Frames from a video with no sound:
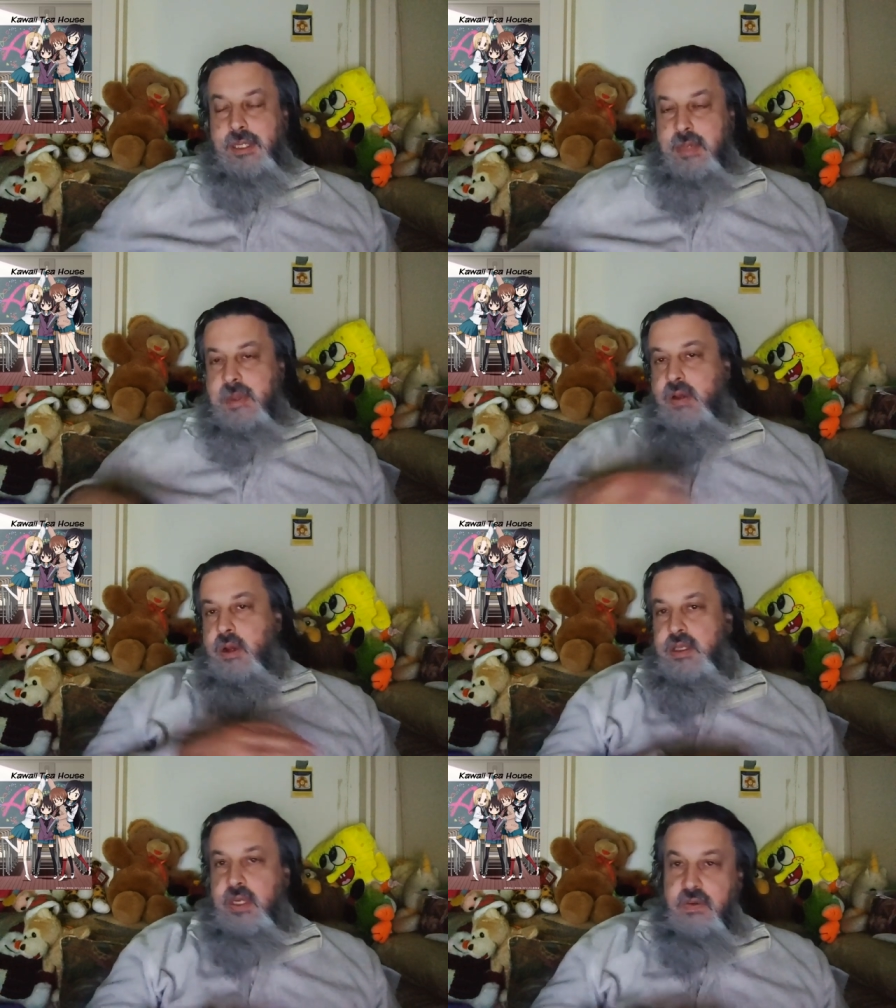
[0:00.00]
can be
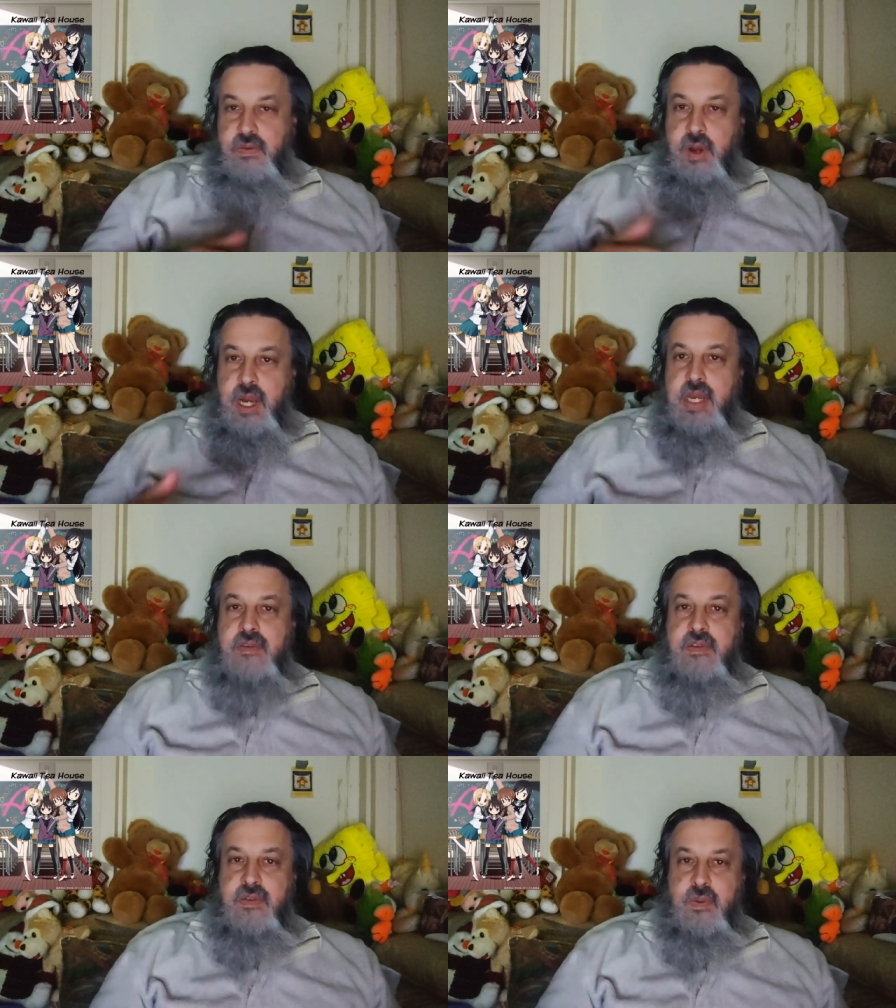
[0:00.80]
cooked in a variety
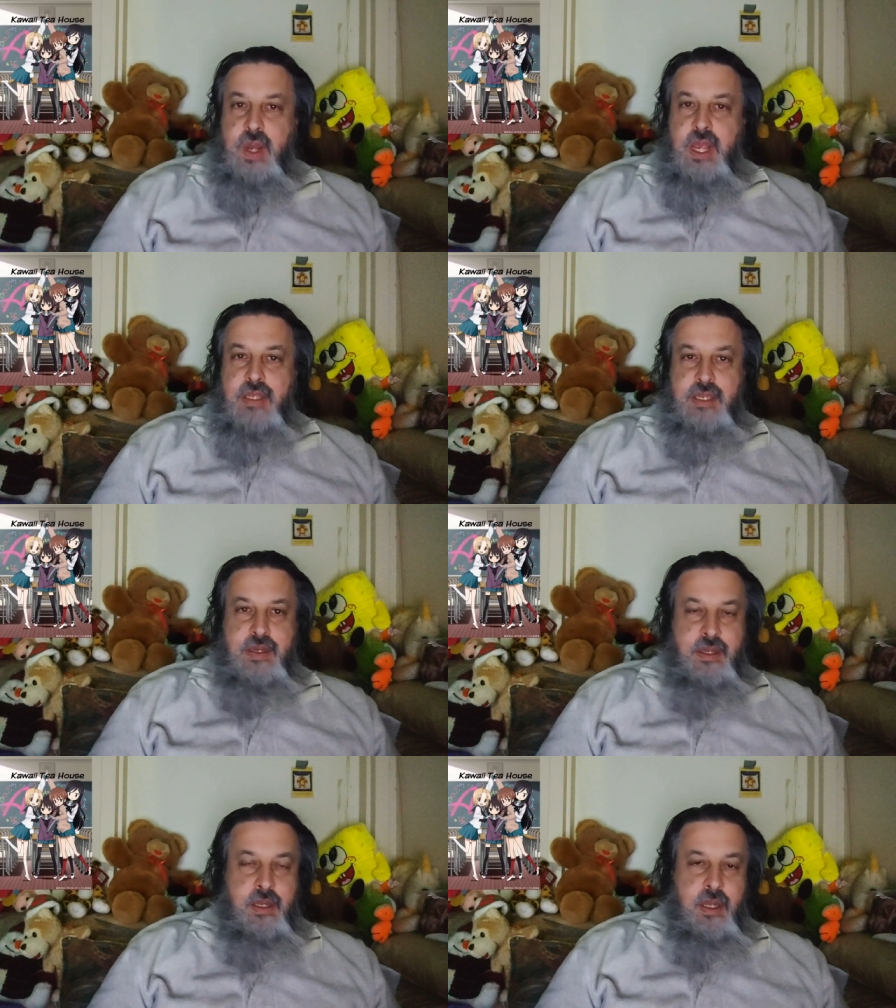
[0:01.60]
of different ways,
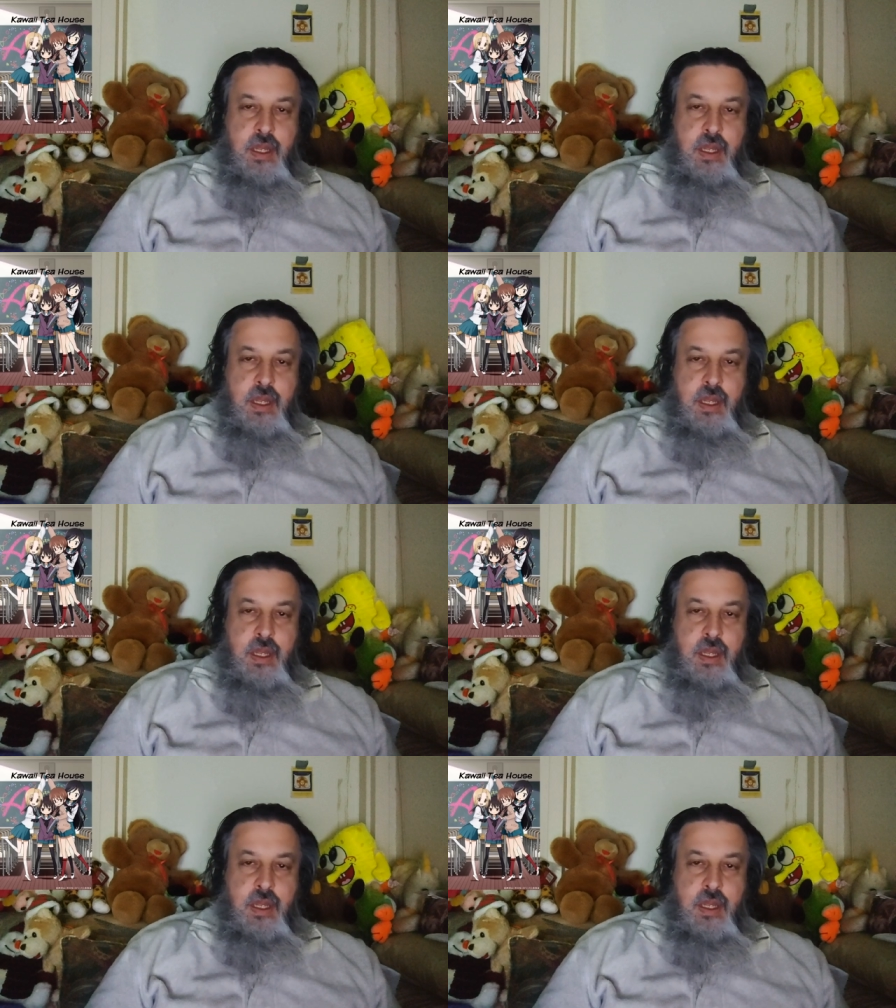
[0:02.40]
and